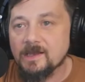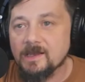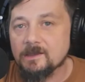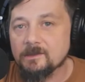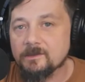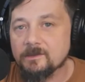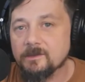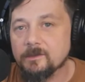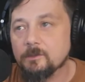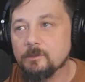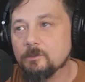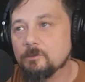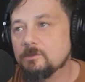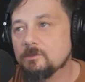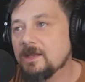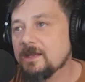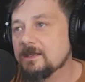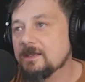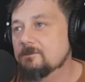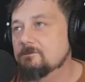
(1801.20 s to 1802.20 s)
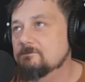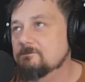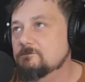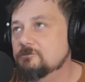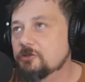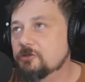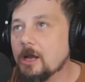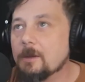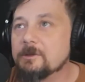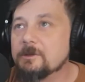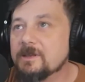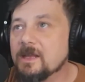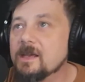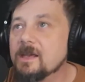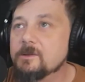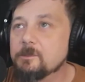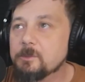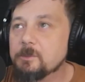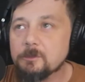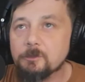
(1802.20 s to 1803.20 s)
out to like
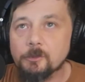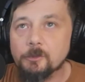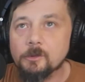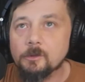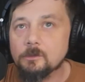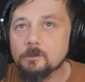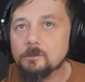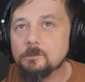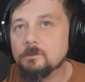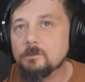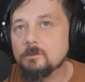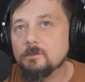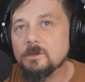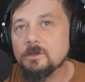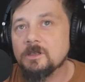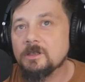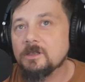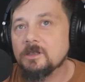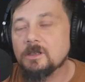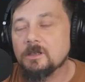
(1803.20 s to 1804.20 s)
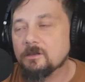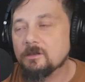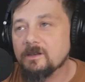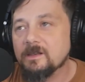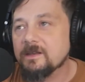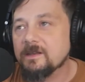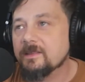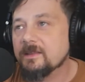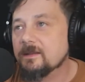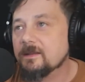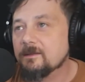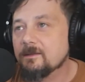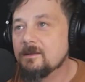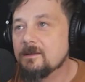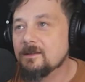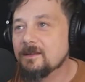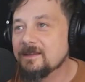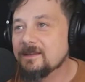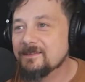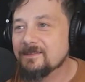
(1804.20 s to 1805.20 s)
traumatize people or anything
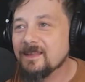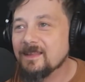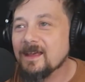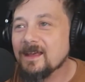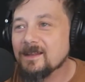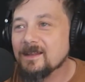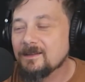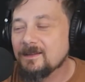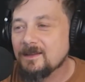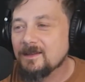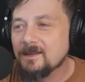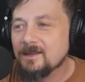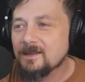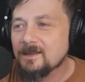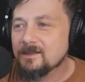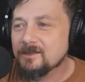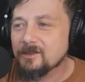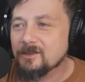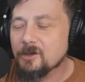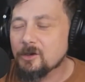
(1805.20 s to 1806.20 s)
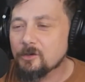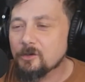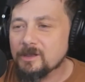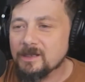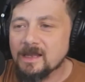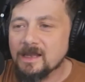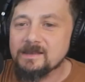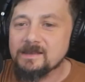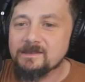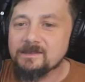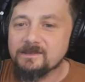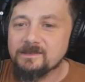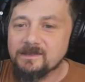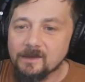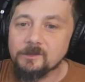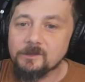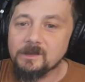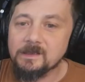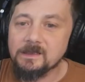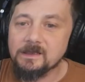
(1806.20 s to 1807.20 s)
like that, and I
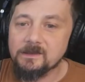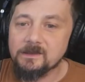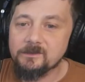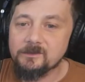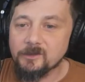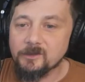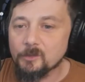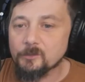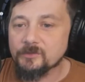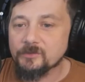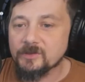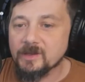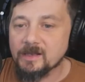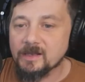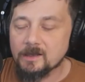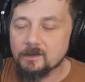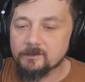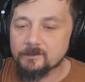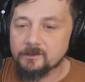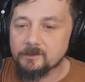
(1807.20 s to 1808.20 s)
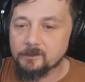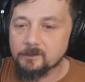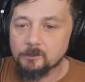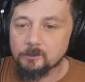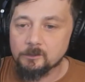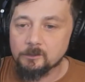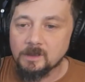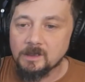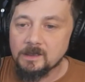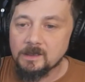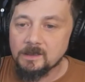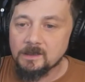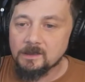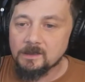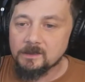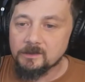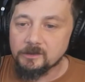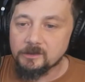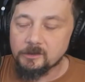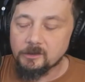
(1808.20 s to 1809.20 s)
definitely don't set out to,
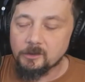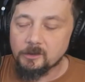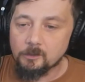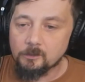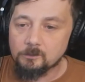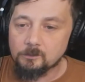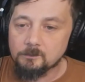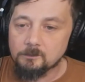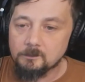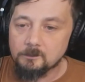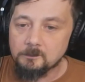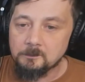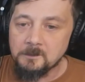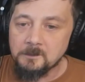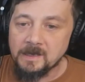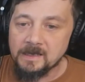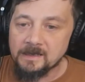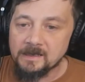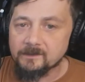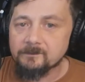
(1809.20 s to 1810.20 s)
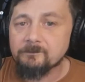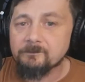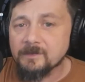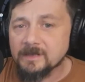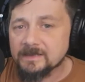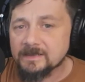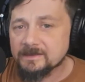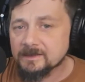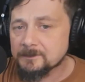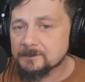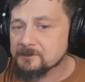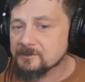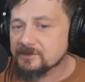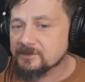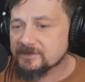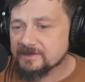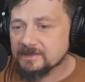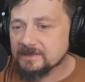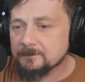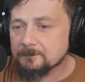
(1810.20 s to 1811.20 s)
make the victim
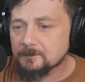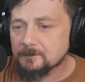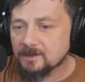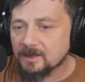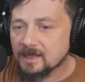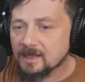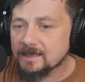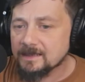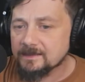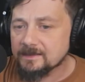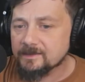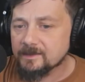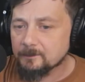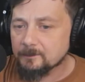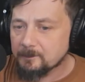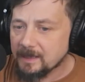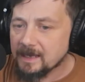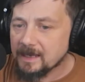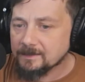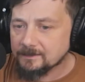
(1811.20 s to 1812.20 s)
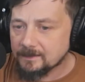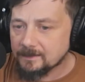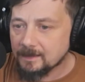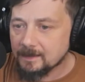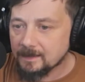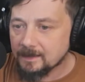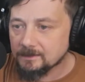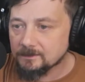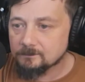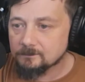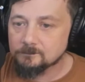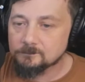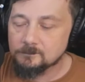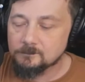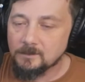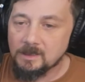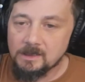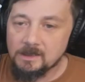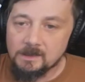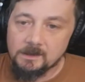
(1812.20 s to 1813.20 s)
seem like the bad guy.
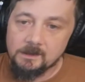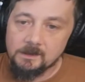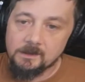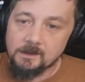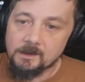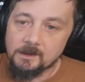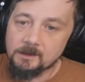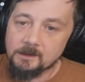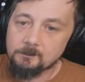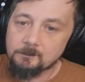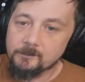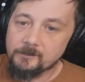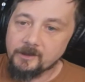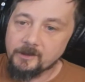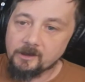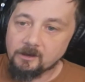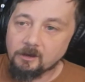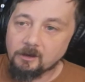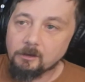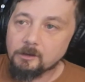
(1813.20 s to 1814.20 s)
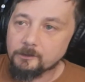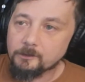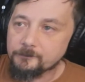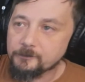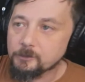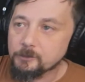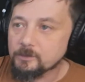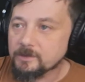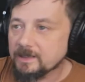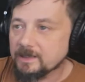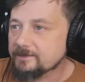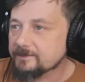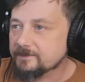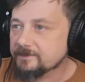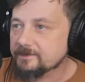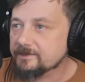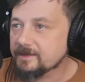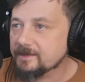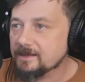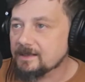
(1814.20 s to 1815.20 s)
There are a few
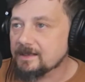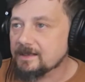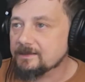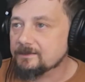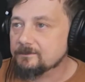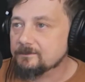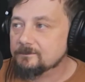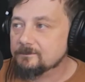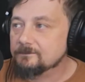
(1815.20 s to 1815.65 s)
cases that I